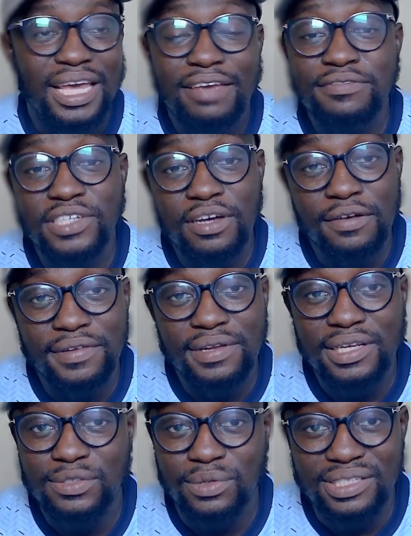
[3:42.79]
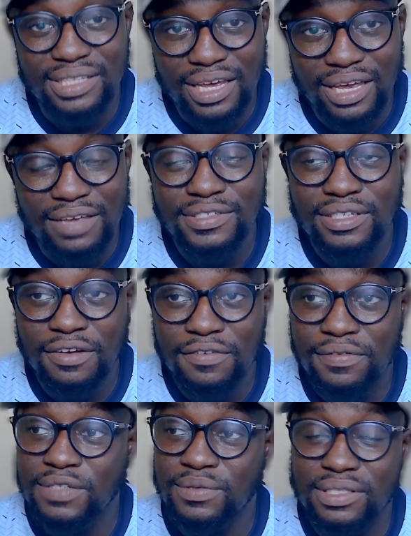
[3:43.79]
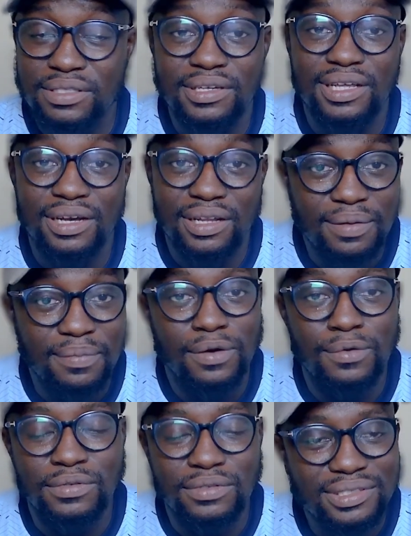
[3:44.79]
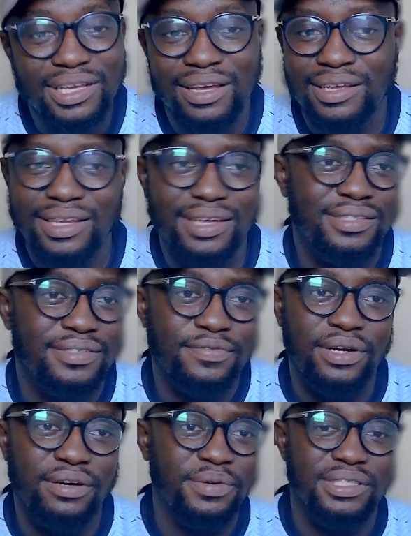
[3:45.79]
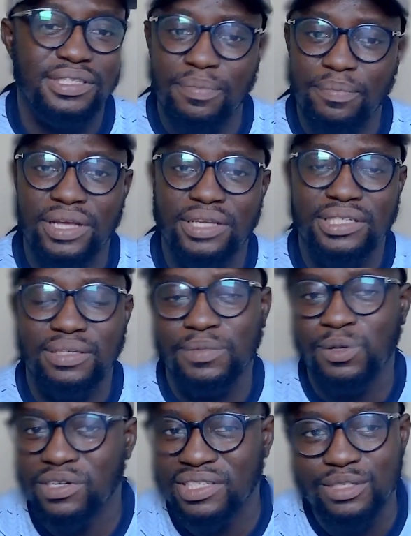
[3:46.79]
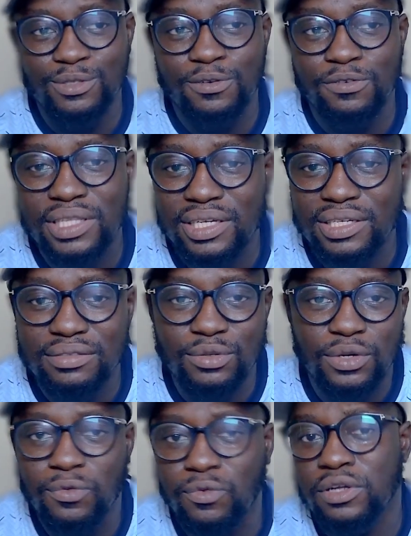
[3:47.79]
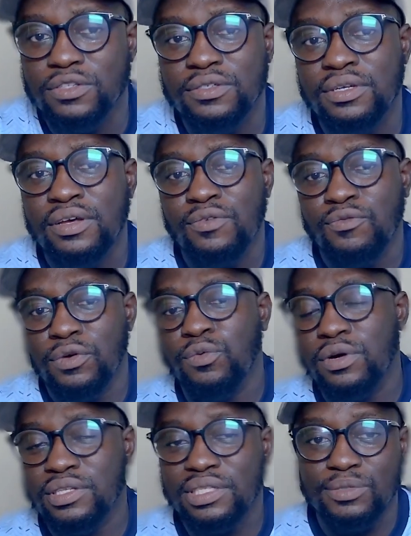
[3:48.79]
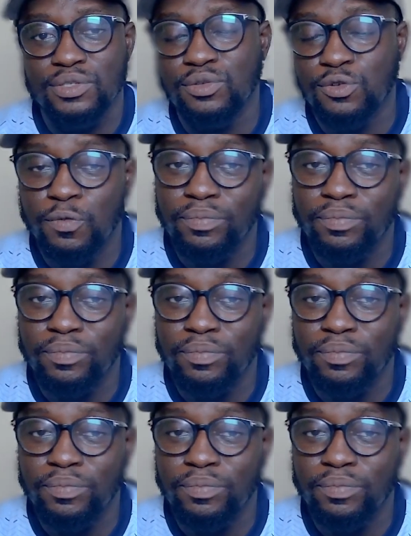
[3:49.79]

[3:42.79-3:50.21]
If João Felix was there, if João Felix was still at the club, I would say yes, 100% bench him, because he's not really doing what we want him to do.